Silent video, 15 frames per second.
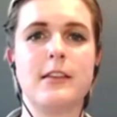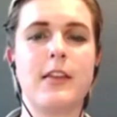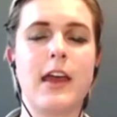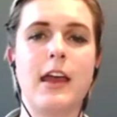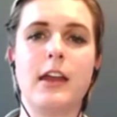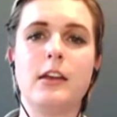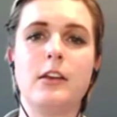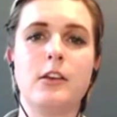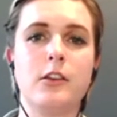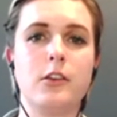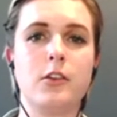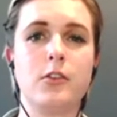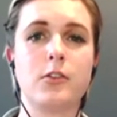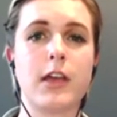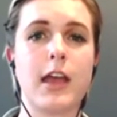Then
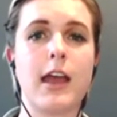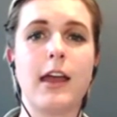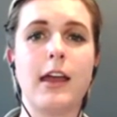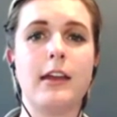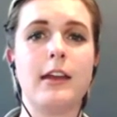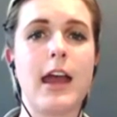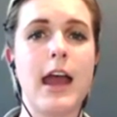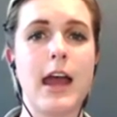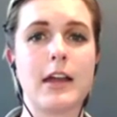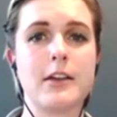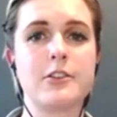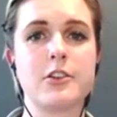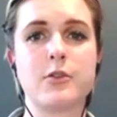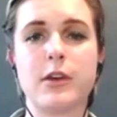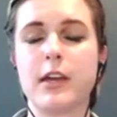you can
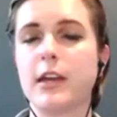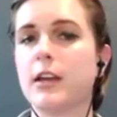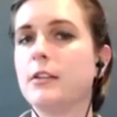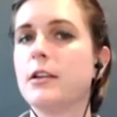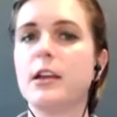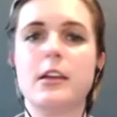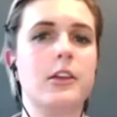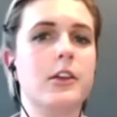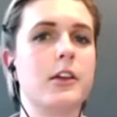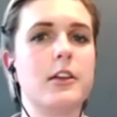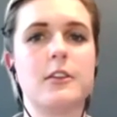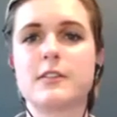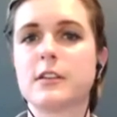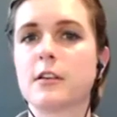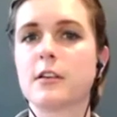add to it, you
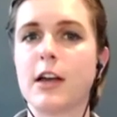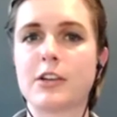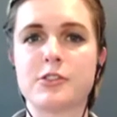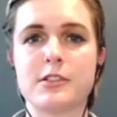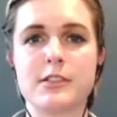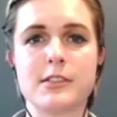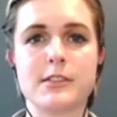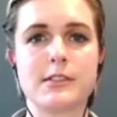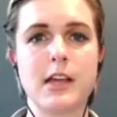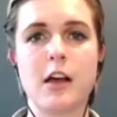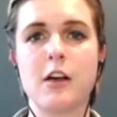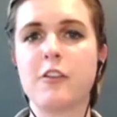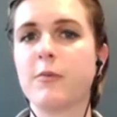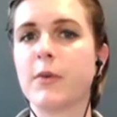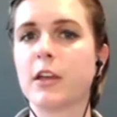can use the collections
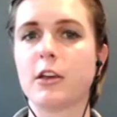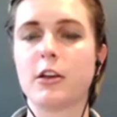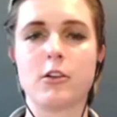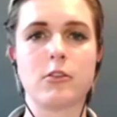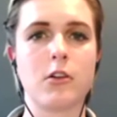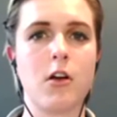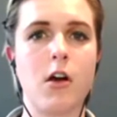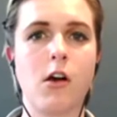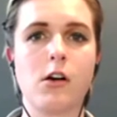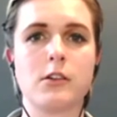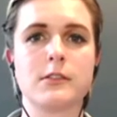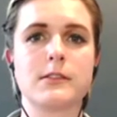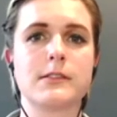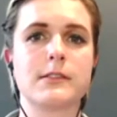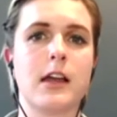yourself, make your own
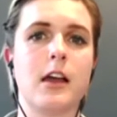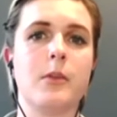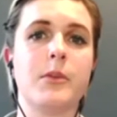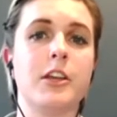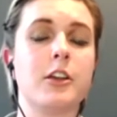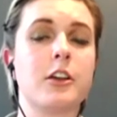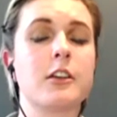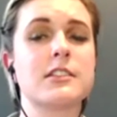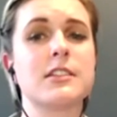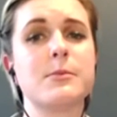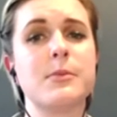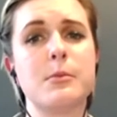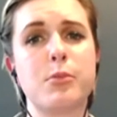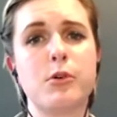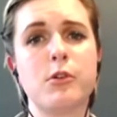calls, um, and you can
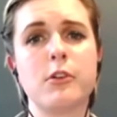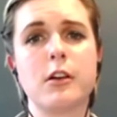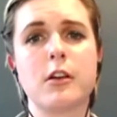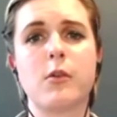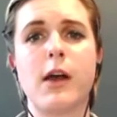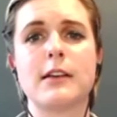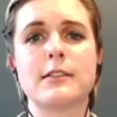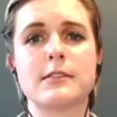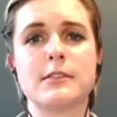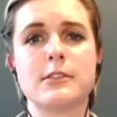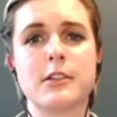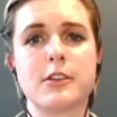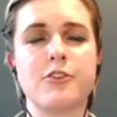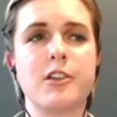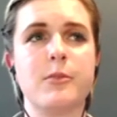submit pull requests
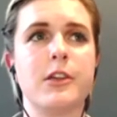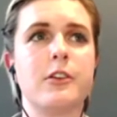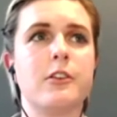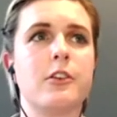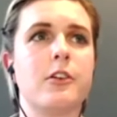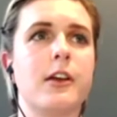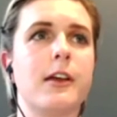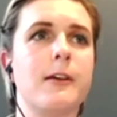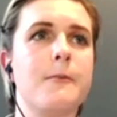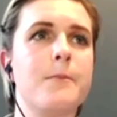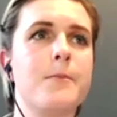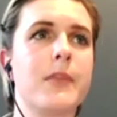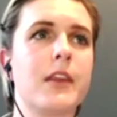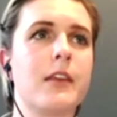to contribute to it.